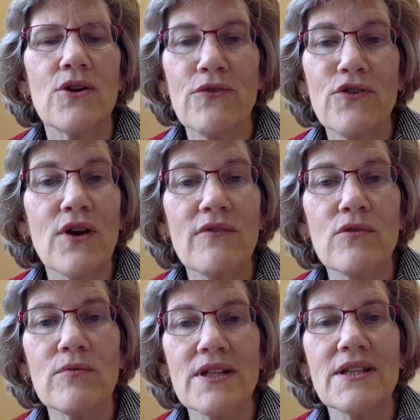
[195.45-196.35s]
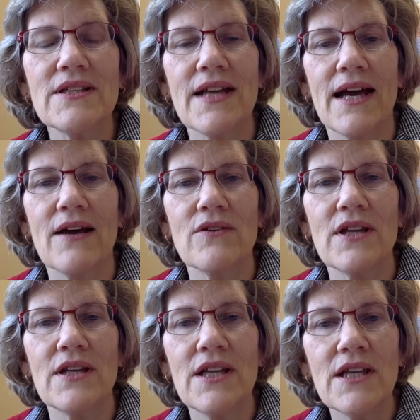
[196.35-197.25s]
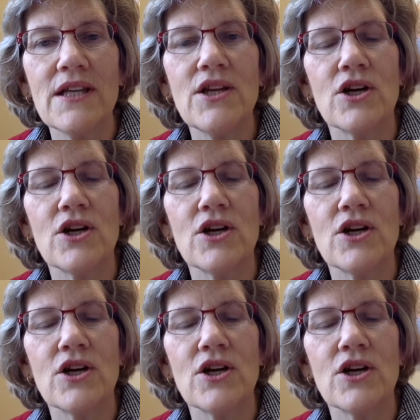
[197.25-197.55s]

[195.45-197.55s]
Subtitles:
if you're ever really down and need